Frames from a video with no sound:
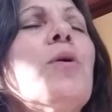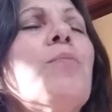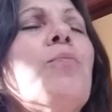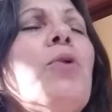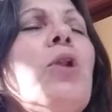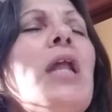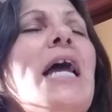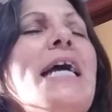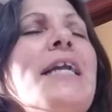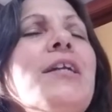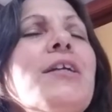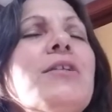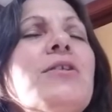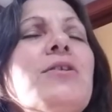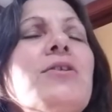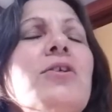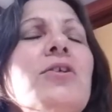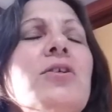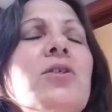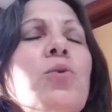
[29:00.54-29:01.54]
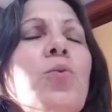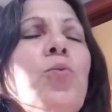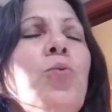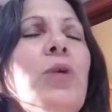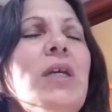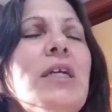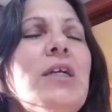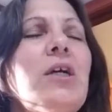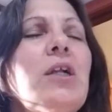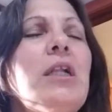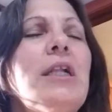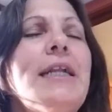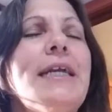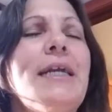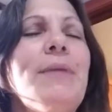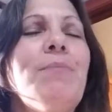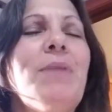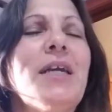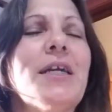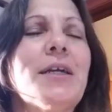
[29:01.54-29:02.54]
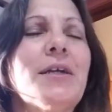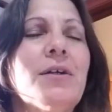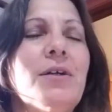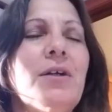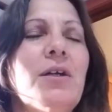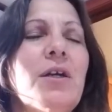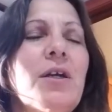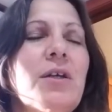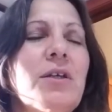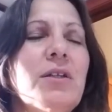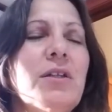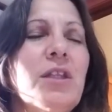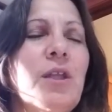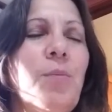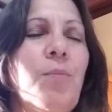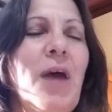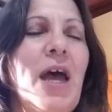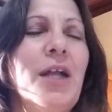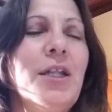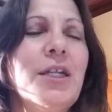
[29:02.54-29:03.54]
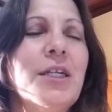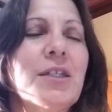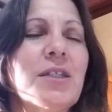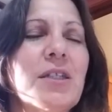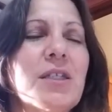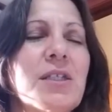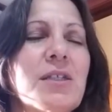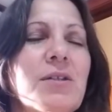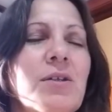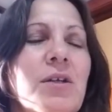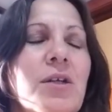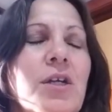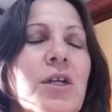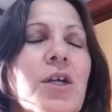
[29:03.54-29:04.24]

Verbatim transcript: planet is reclaiming the balance.